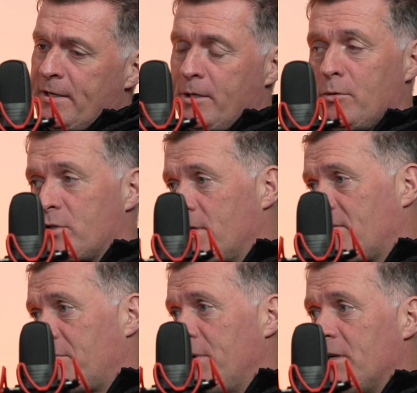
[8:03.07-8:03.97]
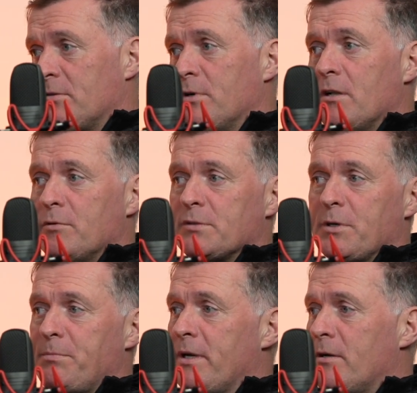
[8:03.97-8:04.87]
huge thing for me as well was my
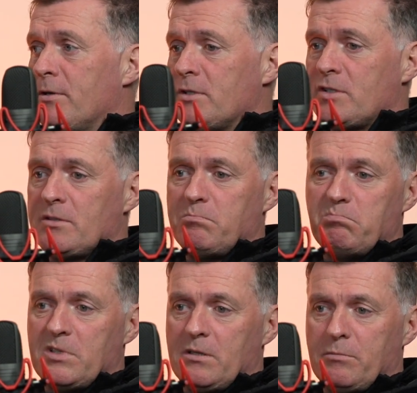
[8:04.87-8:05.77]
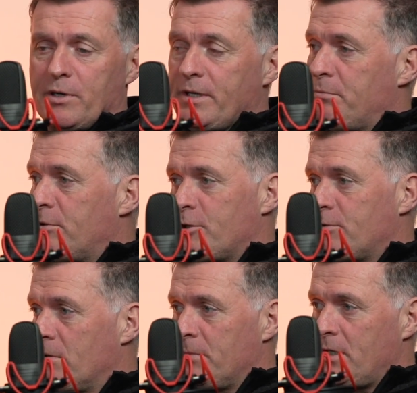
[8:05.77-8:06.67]
parents didn't put any pressure
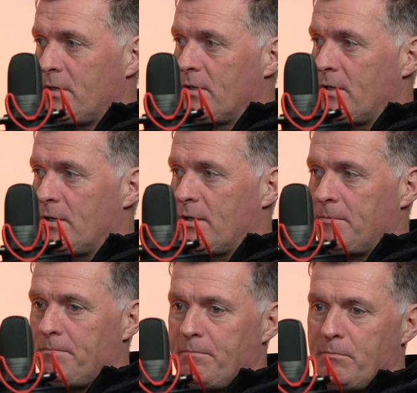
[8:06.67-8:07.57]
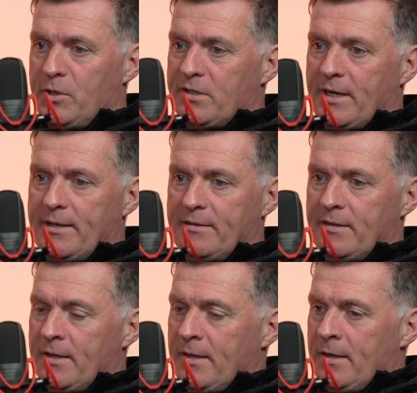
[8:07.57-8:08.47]
on me. My dad
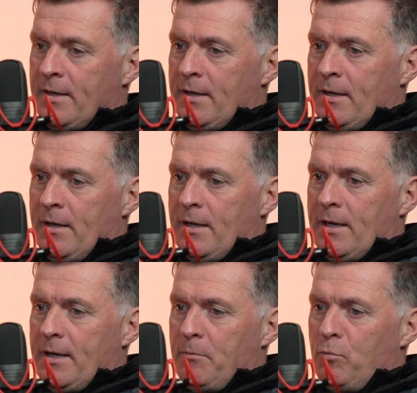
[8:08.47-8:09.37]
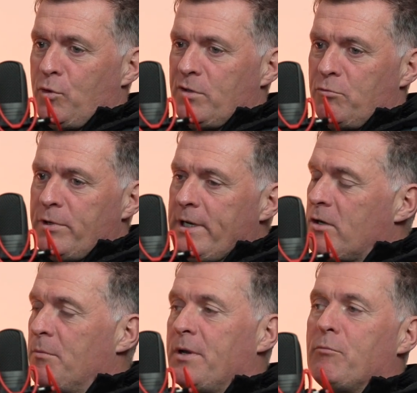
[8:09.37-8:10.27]
wouldn't really
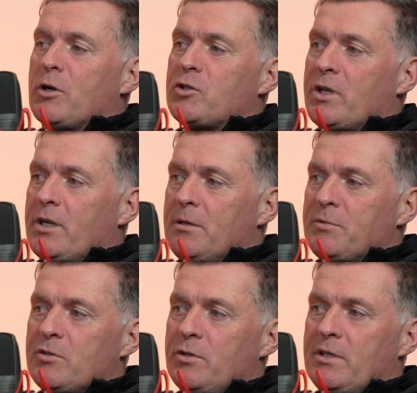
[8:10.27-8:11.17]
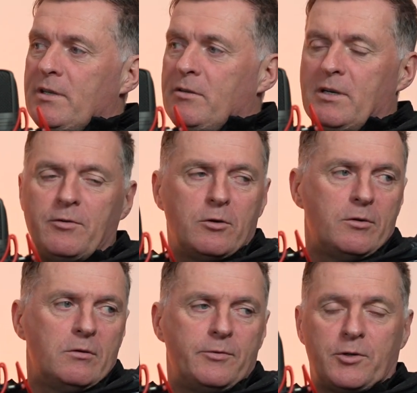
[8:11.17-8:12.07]
come and watch games, so you're never looking
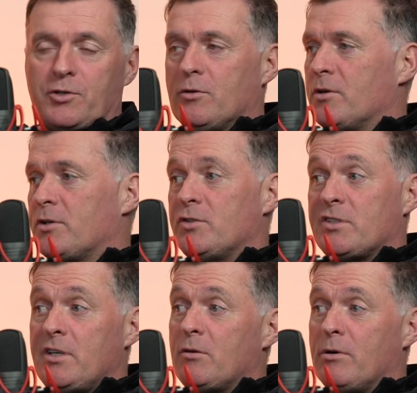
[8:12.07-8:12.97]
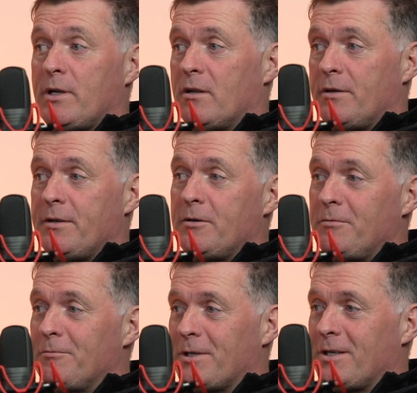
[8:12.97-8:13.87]
over your shoulder, because you see quite a lot now
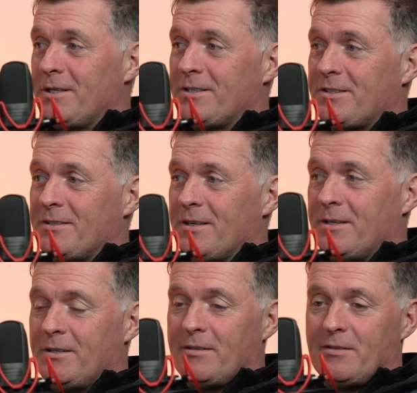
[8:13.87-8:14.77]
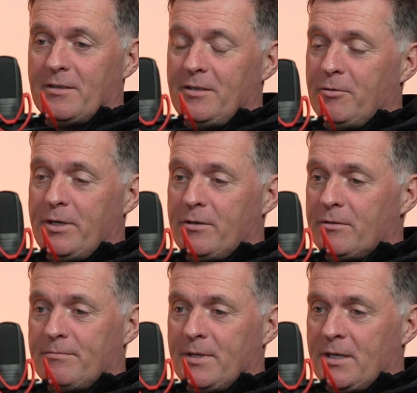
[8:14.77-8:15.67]
with kids, and you hear